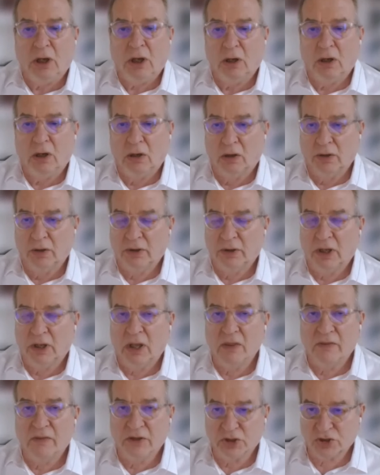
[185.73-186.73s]
on
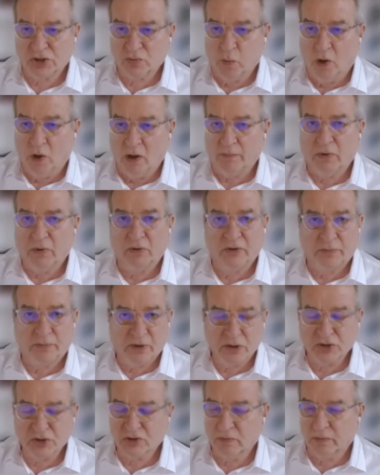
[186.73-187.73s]
the swap, or the
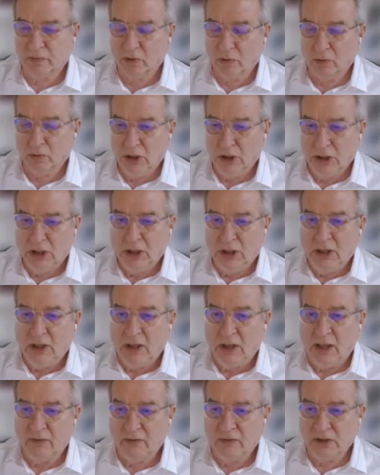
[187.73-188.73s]
principal.
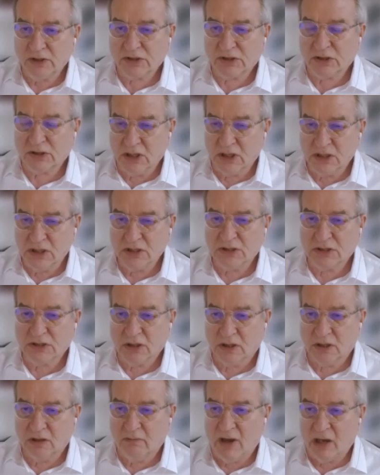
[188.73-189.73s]
And this is
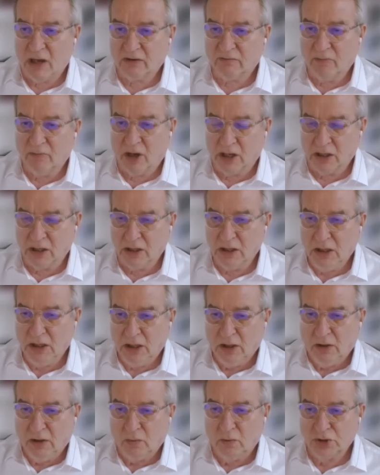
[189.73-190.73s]
an amount of money
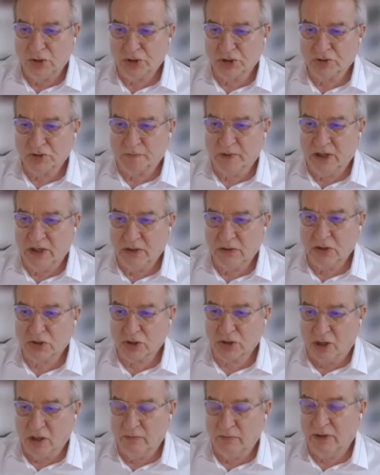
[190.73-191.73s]
which has been
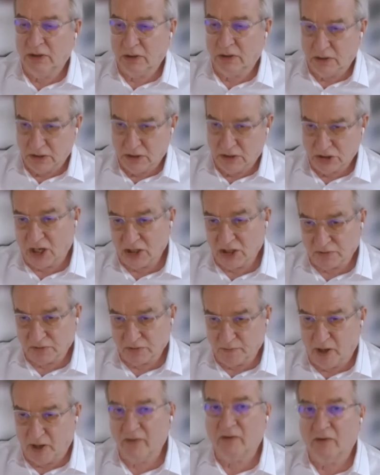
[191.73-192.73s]
determined, in this case
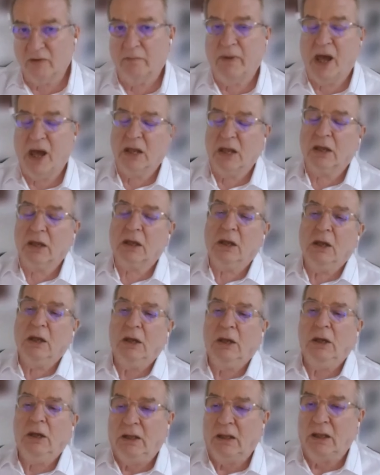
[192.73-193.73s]
by the bank,
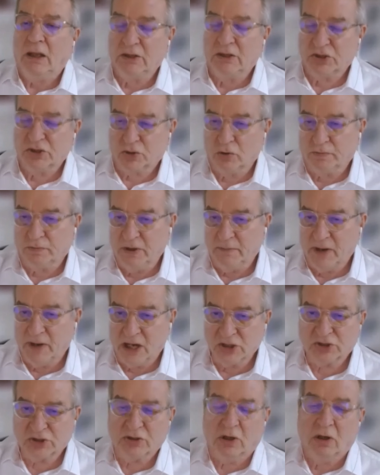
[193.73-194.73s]
and this could be
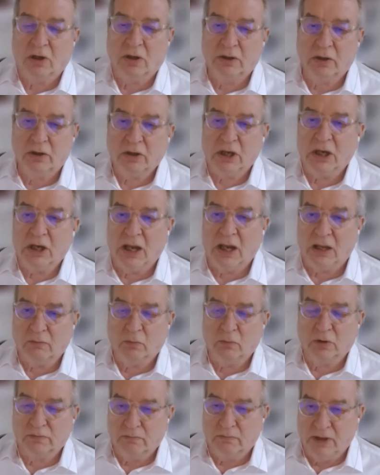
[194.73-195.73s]
based on looking at
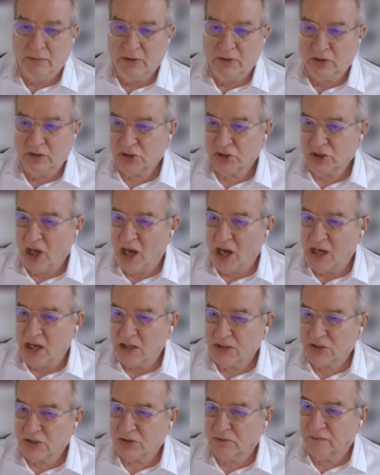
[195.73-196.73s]
what maybe the
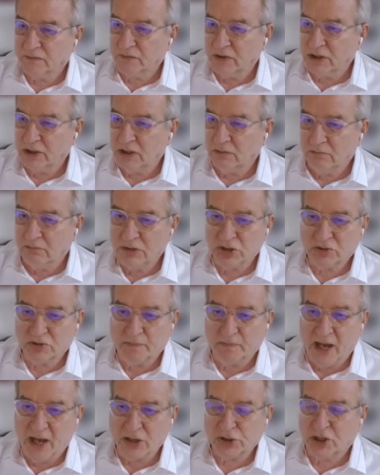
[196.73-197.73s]
size of the
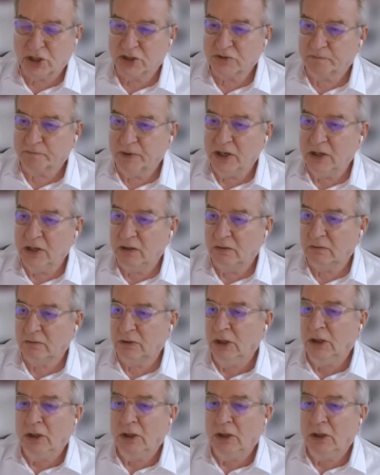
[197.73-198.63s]
mismatch has been